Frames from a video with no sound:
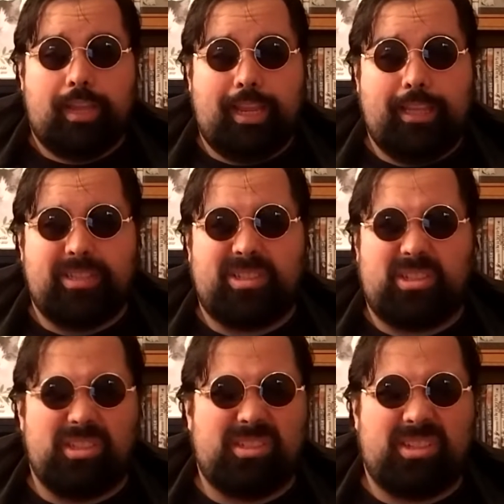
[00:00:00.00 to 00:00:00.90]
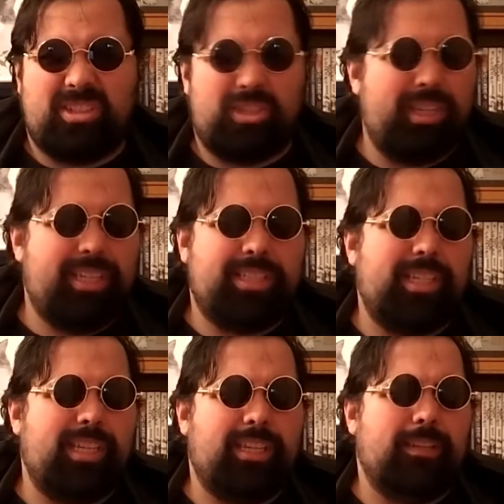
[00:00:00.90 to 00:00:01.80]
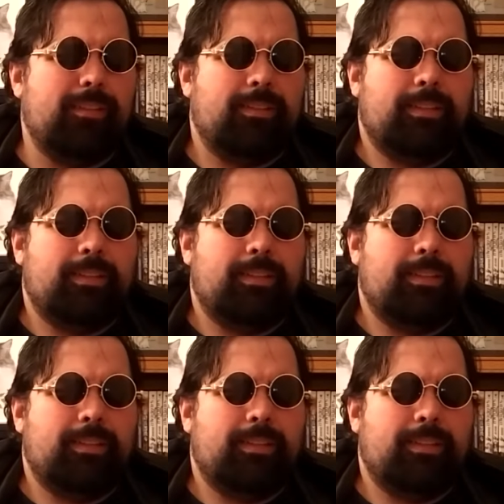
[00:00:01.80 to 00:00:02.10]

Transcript: is just a cheesy